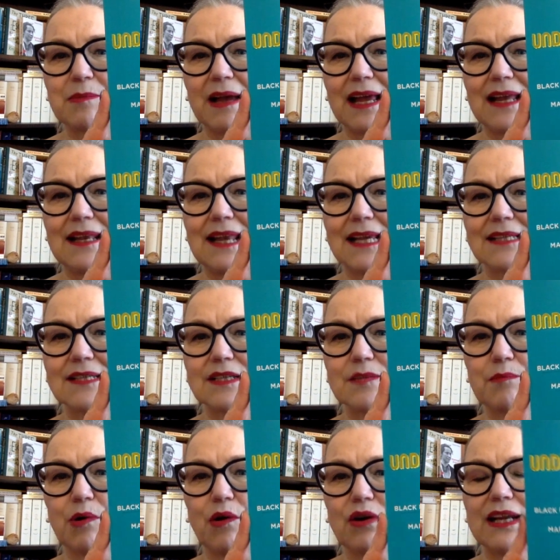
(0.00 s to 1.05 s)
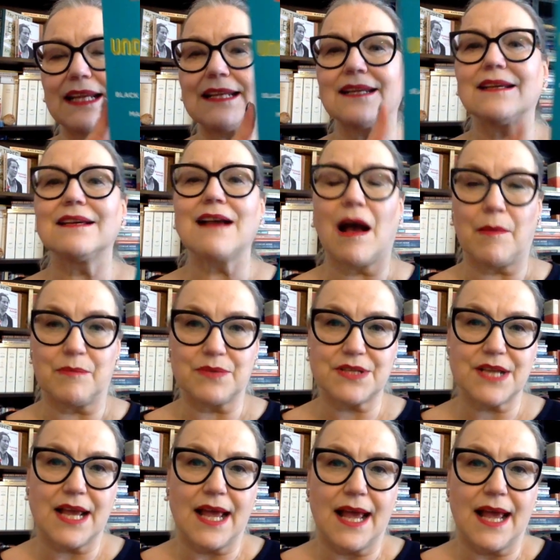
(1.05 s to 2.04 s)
by Alexis Pauline Gumbs.